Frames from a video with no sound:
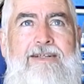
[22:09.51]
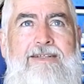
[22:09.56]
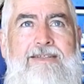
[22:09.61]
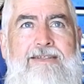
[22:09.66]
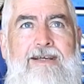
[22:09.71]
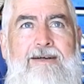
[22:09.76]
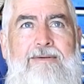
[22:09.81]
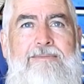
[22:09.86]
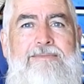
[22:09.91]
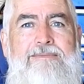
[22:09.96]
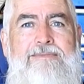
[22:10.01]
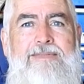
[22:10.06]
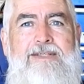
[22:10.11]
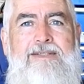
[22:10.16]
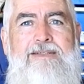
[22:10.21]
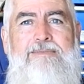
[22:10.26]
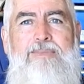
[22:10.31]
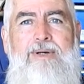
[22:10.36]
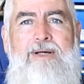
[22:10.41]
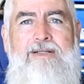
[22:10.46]
it's
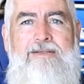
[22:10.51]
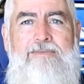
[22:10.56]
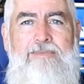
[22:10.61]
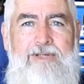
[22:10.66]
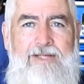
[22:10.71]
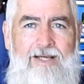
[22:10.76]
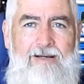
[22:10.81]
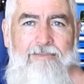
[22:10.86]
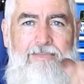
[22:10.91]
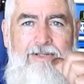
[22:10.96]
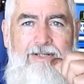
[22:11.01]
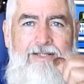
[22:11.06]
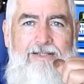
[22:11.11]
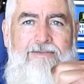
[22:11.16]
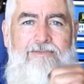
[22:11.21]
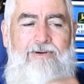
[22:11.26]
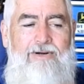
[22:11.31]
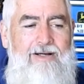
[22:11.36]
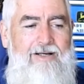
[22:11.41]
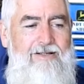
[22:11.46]
supposed to be coming
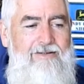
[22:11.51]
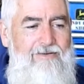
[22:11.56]
this way,